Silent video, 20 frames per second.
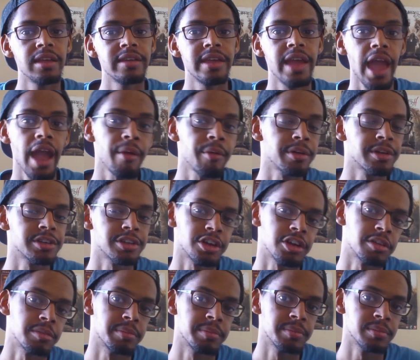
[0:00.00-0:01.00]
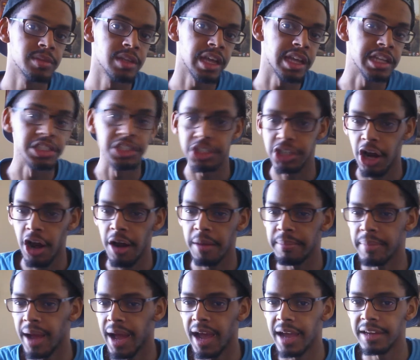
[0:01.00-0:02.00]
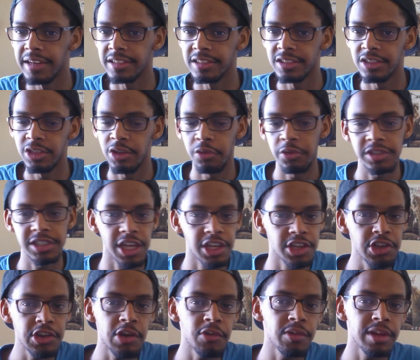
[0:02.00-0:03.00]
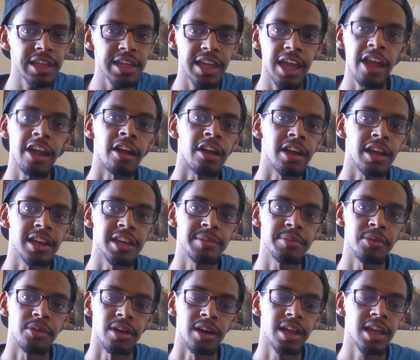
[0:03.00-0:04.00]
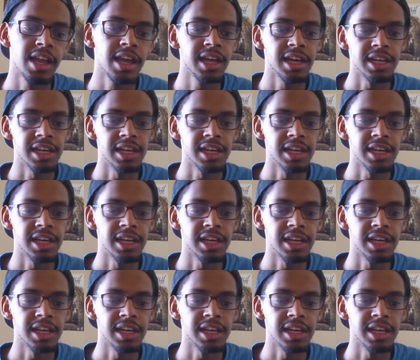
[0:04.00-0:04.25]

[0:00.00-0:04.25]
character and charm behind it in which that you don't really care anymore.